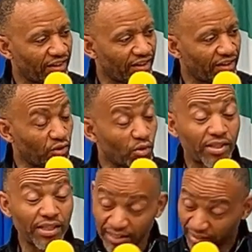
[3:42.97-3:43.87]
you
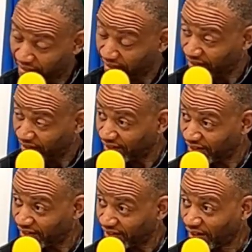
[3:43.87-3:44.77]
sit.
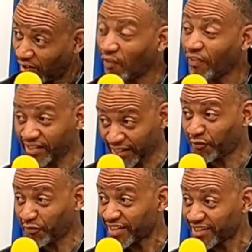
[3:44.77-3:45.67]
Or they sit
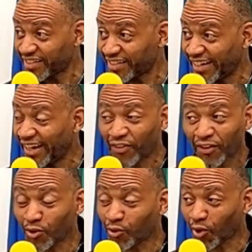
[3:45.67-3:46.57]
first, they don't
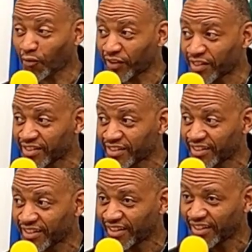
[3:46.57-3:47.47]
crawl first.
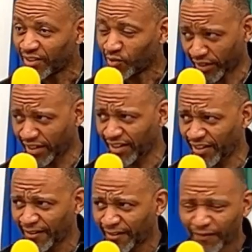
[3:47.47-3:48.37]
Really?
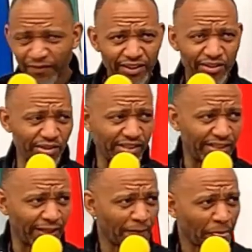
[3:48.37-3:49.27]

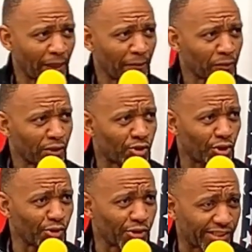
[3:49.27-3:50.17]
Interesting. So
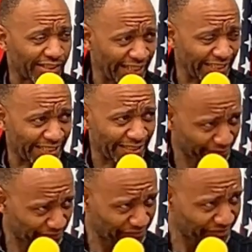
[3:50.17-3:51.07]
you sit,
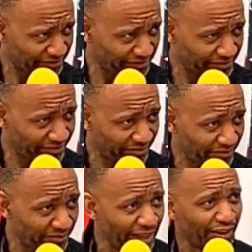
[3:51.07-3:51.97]

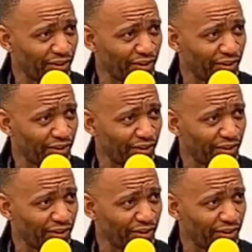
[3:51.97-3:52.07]
you